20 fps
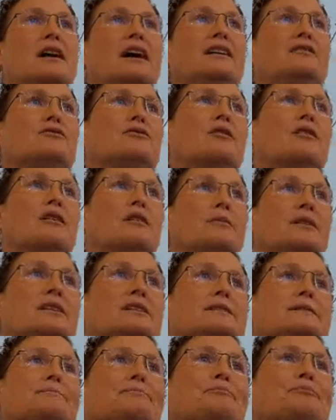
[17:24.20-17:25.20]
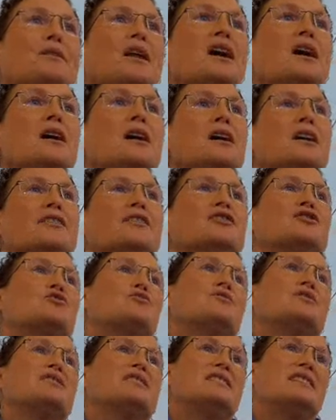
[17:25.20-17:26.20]
It's hydrocarbons. There's
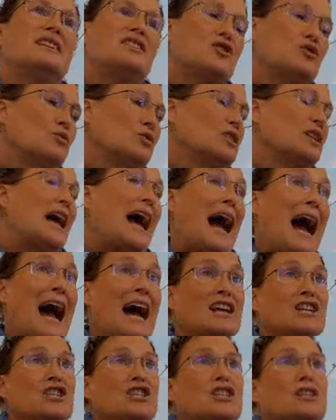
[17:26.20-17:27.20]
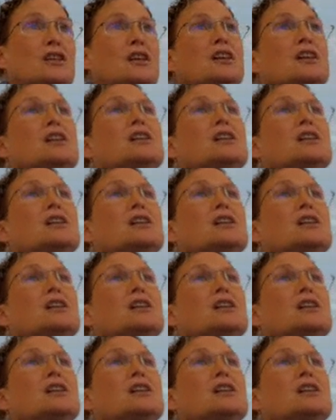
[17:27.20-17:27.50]
residual ash.